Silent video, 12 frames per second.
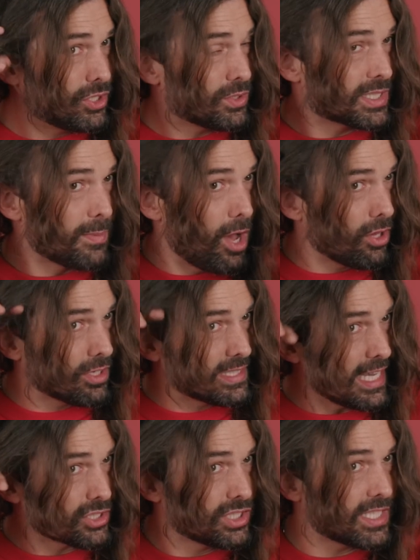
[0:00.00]
do smaller
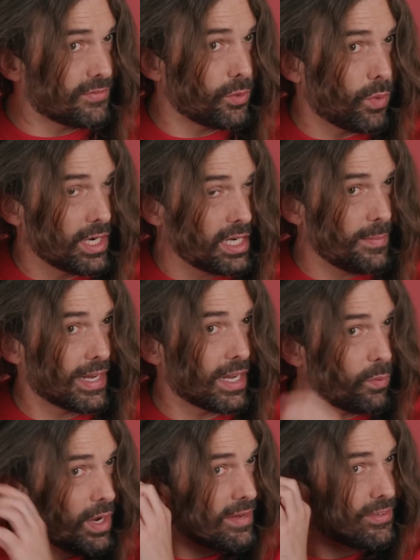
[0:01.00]
sections if you wanted to make it
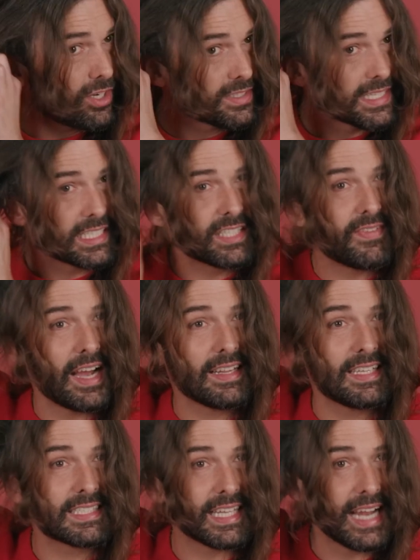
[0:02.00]
wavier is like divide
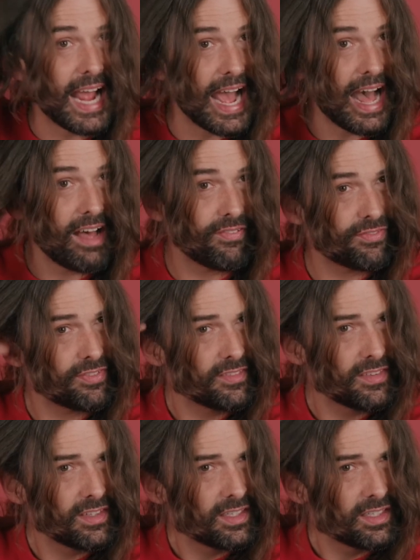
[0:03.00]
this in half.
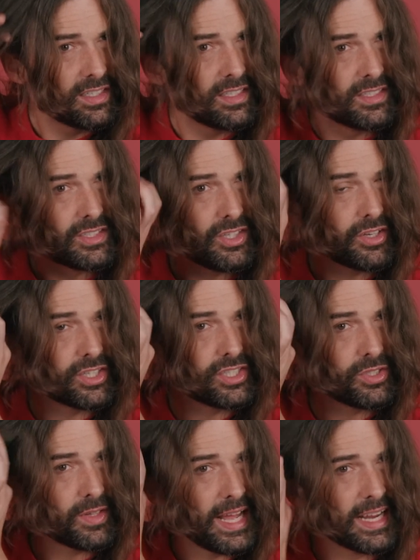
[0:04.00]
So you could
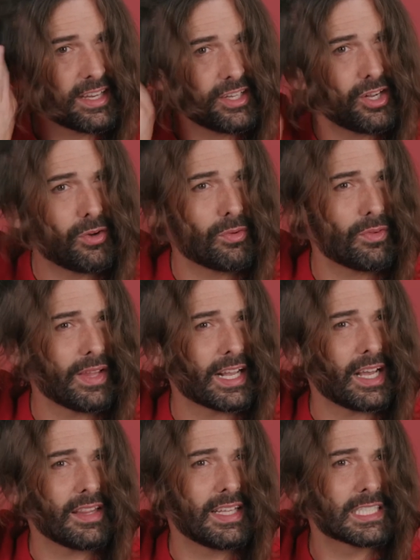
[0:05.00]
do like, you know, like
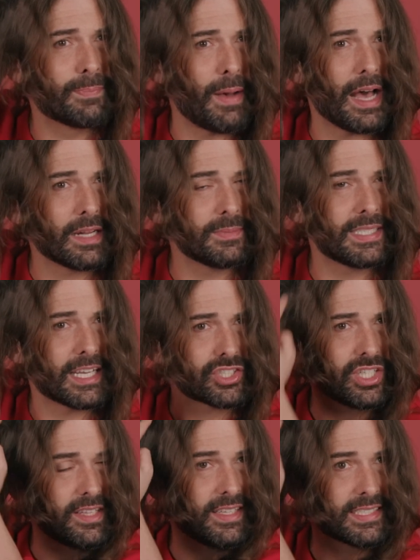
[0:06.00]
this bottom
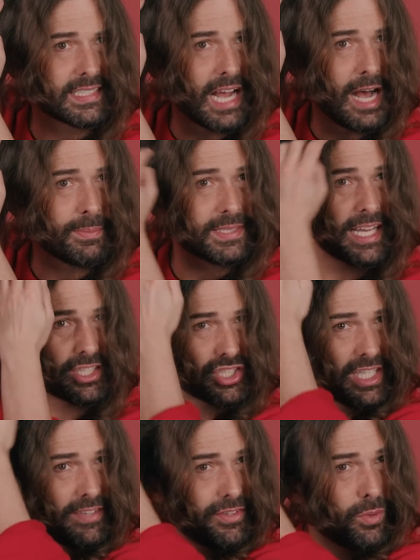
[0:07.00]
section and this top
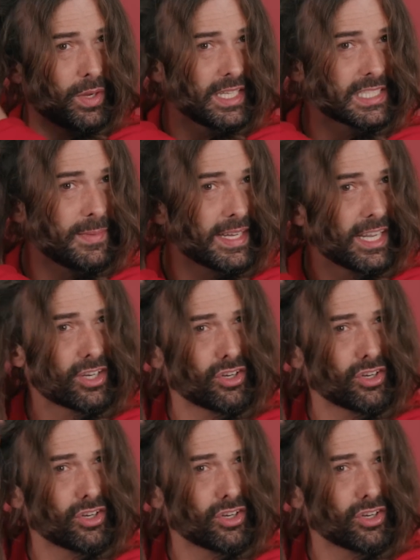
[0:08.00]
section if you wanted to make it